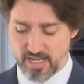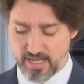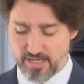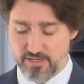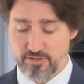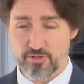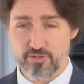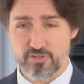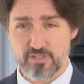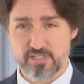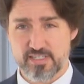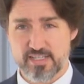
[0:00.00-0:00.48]

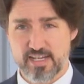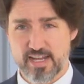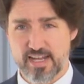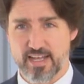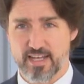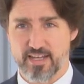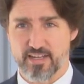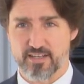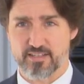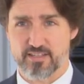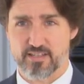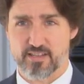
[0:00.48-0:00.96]

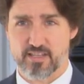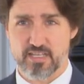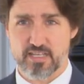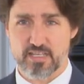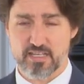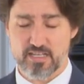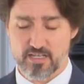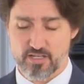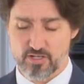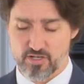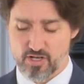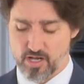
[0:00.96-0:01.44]
understand
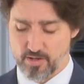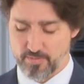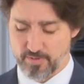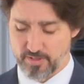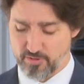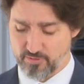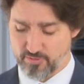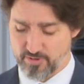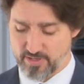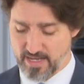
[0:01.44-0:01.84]
the economic